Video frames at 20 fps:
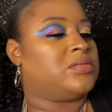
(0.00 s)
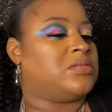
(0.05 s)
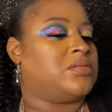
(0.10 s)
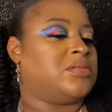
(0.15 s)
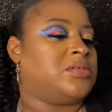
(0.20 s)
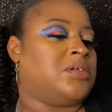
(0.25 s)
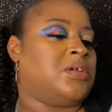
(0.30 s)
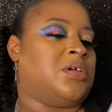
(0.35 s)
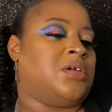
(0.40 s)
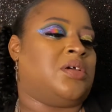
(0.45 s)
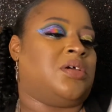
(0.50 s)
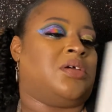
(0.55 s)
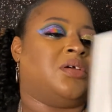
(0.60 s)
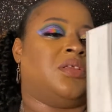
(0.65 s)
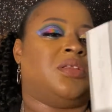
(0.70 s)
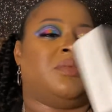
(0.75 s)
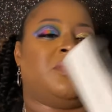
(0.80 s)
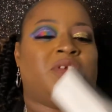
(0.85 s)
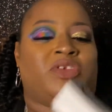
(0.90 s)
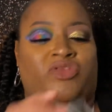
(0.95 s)

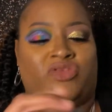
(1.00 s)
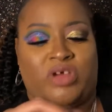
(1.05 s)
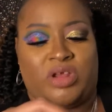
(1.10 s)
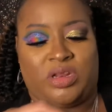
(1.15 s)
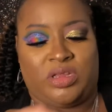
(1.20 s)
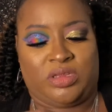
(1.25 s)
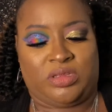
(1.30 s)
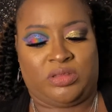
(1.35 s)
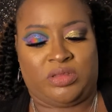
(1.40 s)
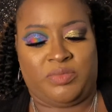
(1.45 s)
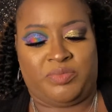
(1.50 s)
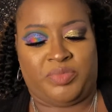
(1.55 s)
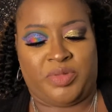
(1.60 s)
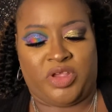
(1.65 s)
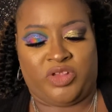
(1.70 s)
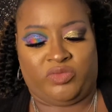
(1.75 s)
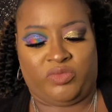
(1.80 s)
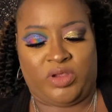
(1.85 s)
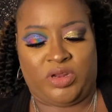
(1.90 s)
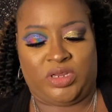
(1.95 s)
let me try the
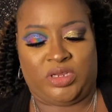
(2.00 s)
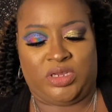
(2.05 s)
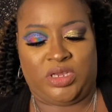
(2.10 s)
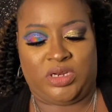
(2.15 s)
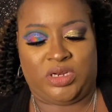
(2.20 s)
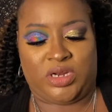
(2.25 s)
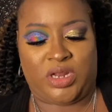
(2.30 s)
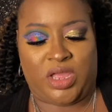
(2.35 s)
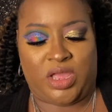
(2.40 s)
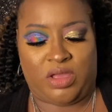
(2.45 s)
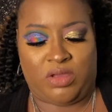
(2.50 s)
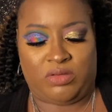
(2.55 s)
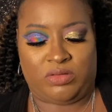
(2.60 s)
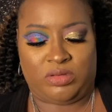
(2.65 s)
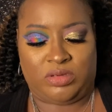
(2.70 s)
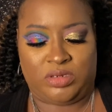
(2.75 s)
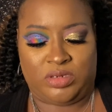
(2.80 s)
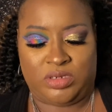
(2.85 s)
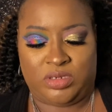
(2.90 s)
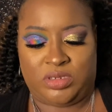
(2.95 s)
best way to get it out
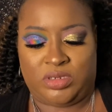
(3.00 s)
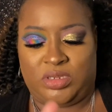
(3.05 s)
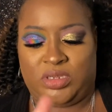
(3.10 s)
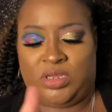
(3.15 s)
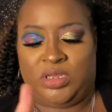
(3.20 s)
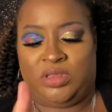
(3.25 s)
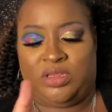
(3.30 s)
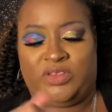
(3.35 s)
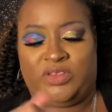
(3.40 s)
in this